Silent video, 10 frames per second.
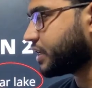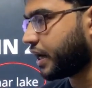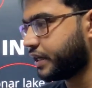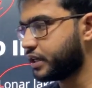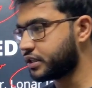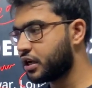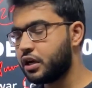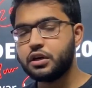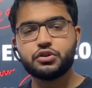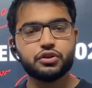the highest.
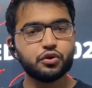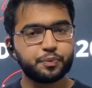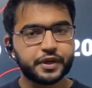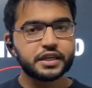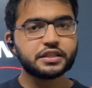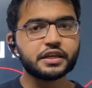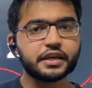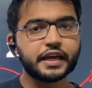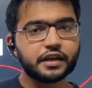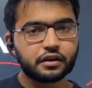So
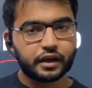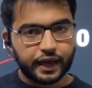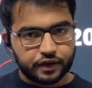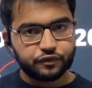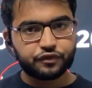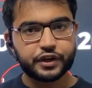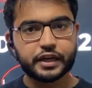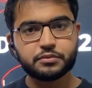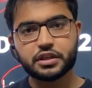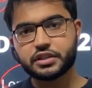UPSC can
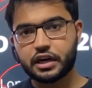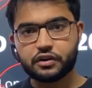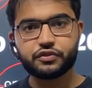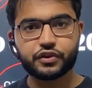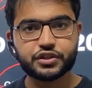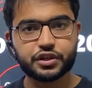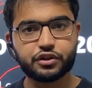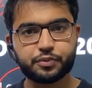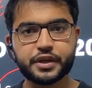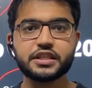frame such kind of question.
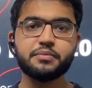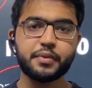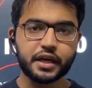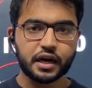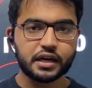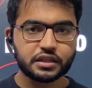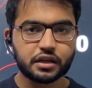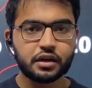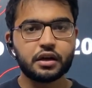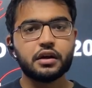UPSC may ask
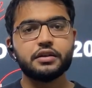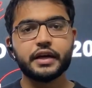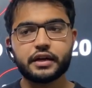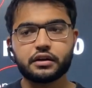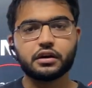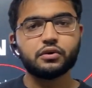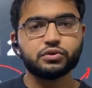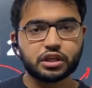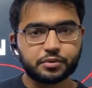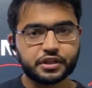that
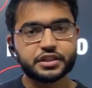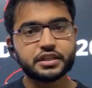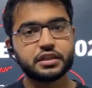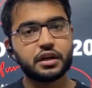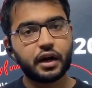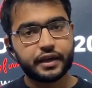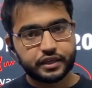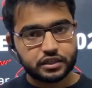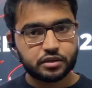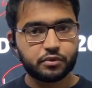Uttar Pradesh has the
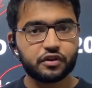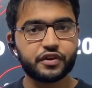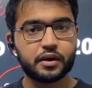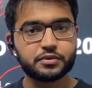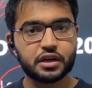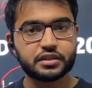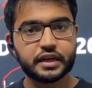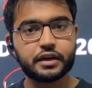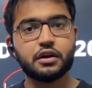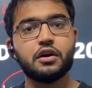highest number of Ramsar
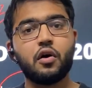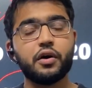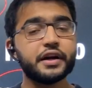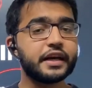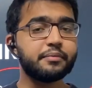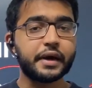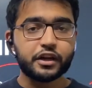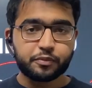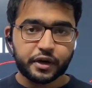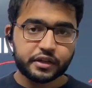site, or it can
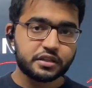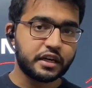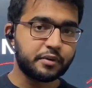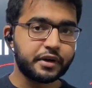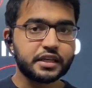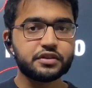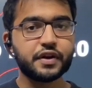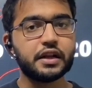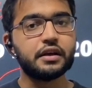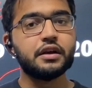manipulate the statement as
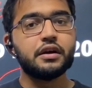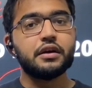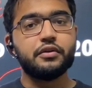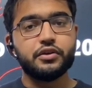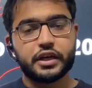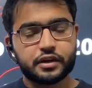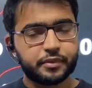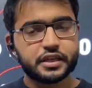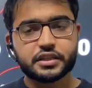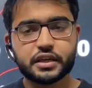well. It
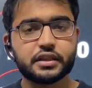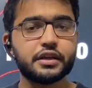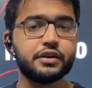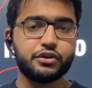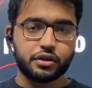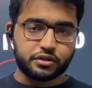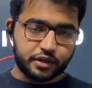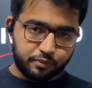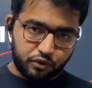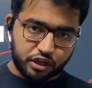may say that
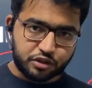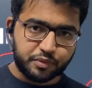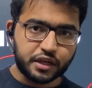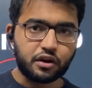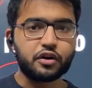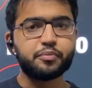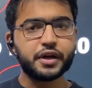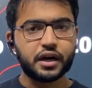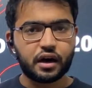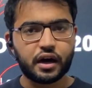Jammu Kashmir or
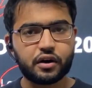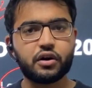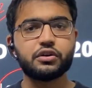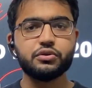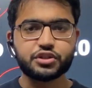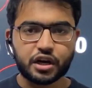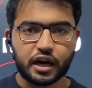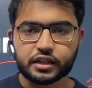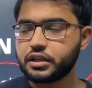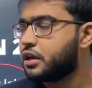Bihar or
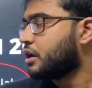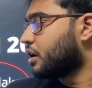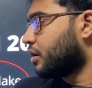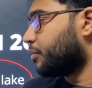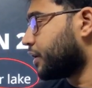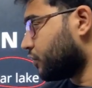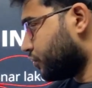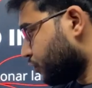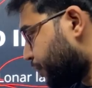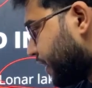Gujarat, but UP